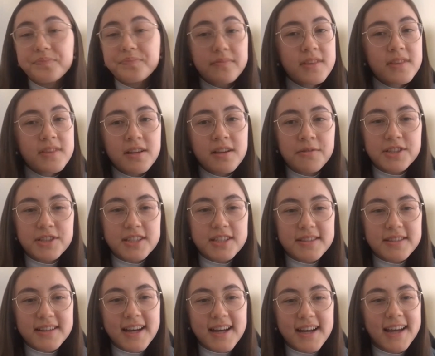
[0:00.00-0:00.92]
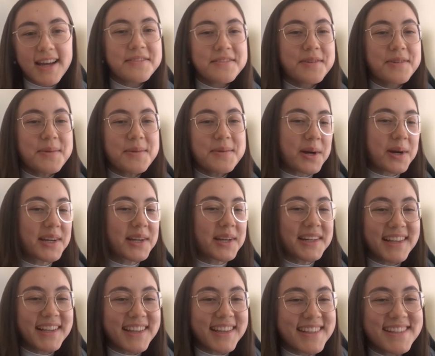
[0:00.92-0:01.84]
which is kind of what
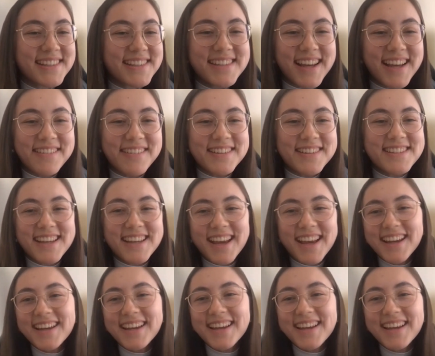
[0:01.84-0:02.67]
marketing is, I would say,